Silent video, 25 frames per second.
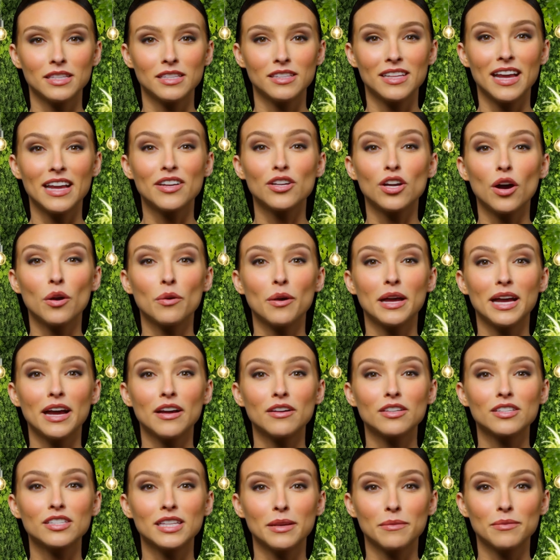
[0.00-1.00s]
that no one
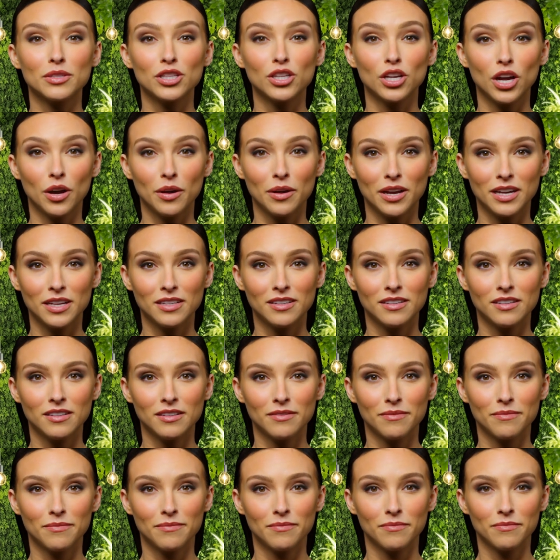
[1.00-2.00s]
else seemed to notice.
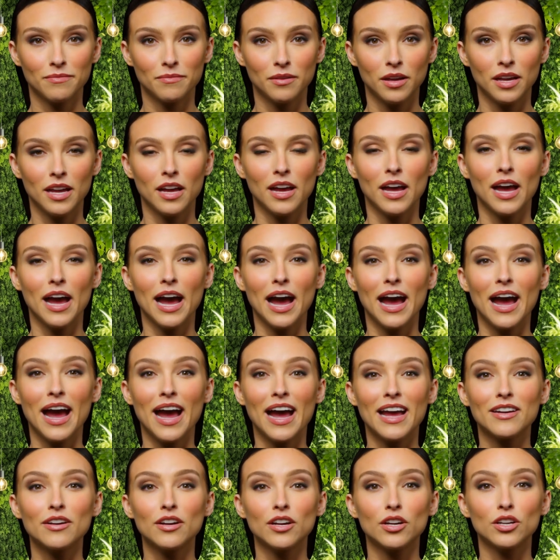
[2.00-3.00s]
A
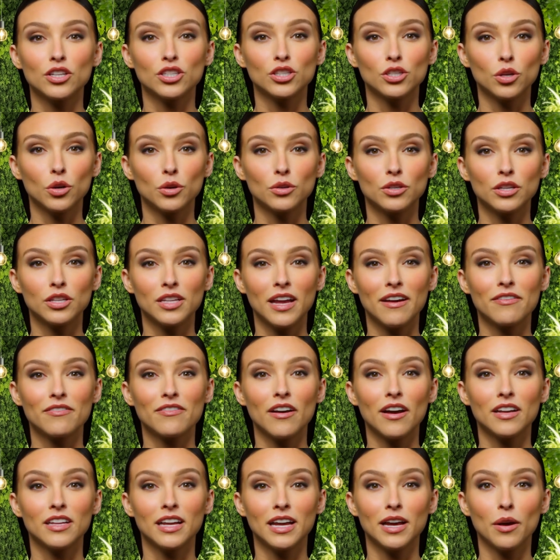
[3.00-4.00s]
hand on her shoulder that
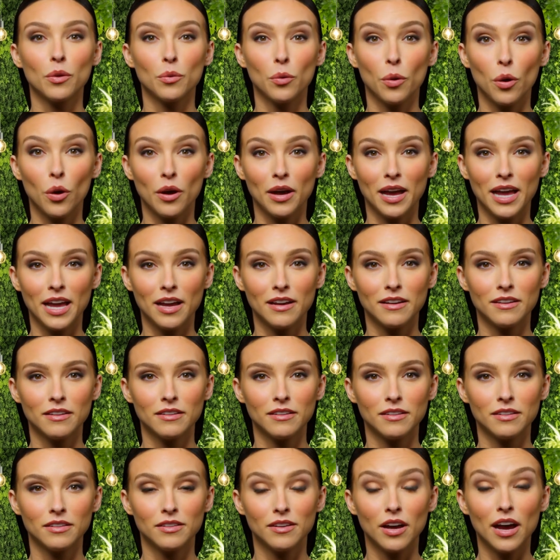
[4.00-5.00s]
felt like a warning,
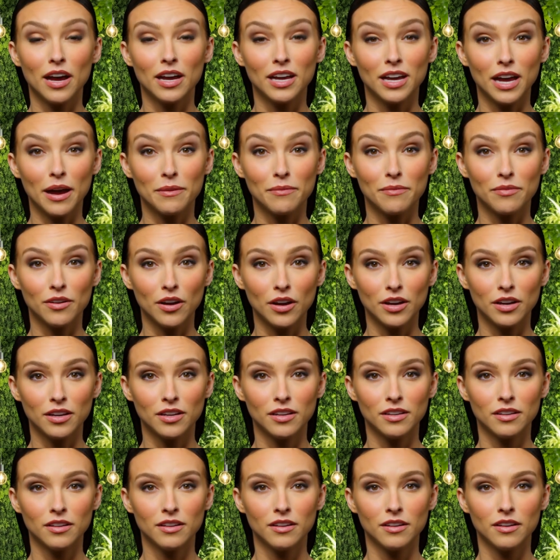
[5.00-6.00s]
not a comfort.
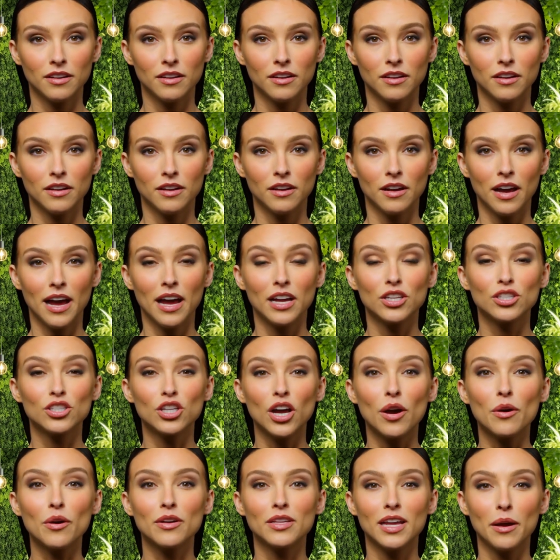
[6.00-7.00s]
A
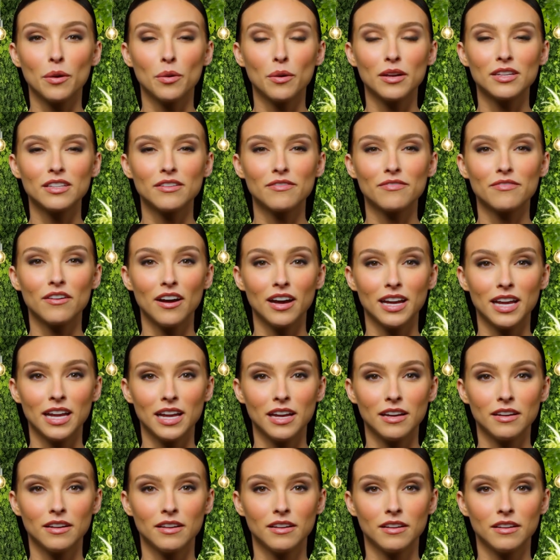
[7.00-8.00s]
joke that wasn't funny.
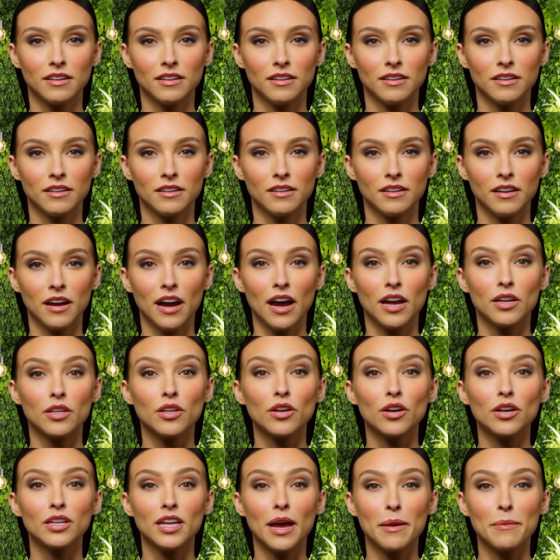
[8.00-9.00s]
A
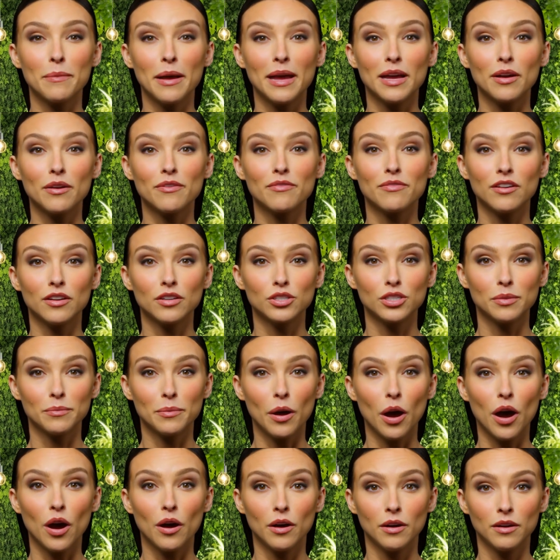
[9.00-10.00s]
look that made her feel
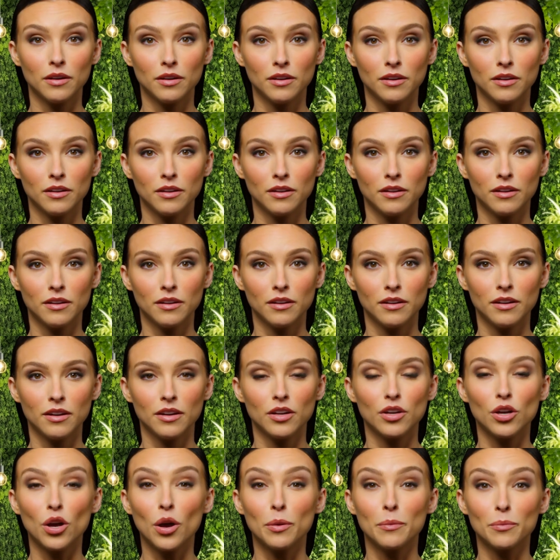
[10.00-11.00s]
small.
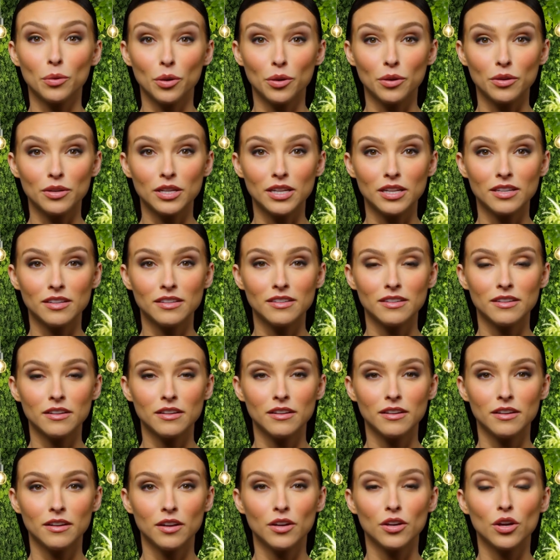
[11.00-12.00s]
No bruises,
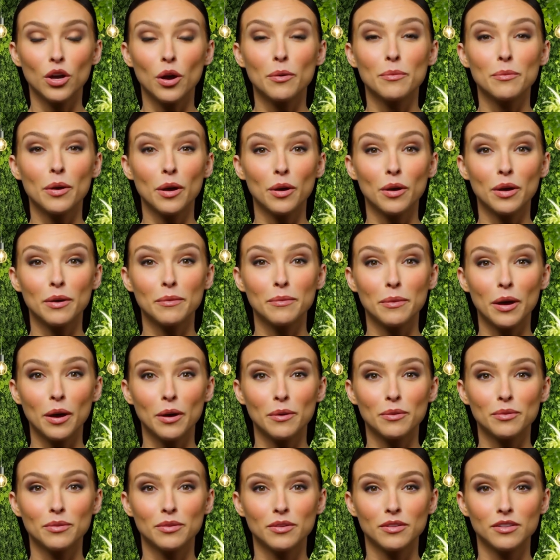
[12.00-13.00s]
no broken
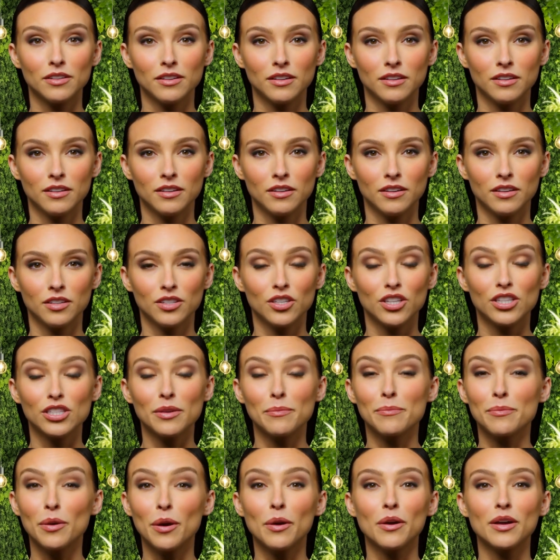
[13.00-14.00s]
bones, just a
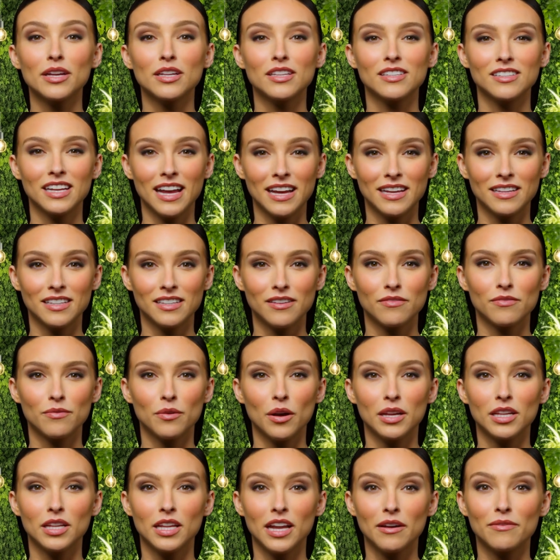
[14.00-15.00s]
broken sense of
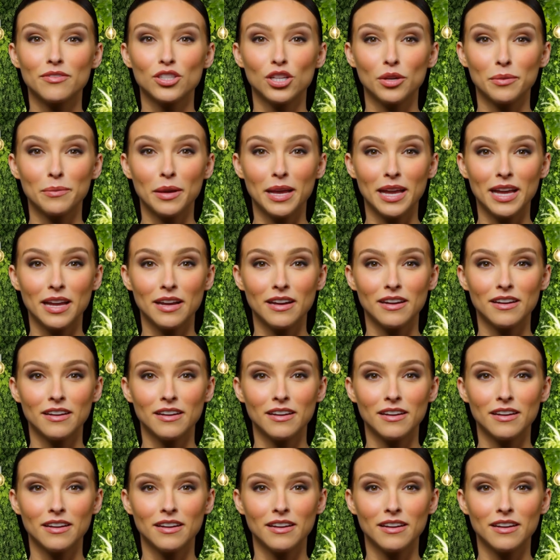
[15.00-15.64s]
what love should be.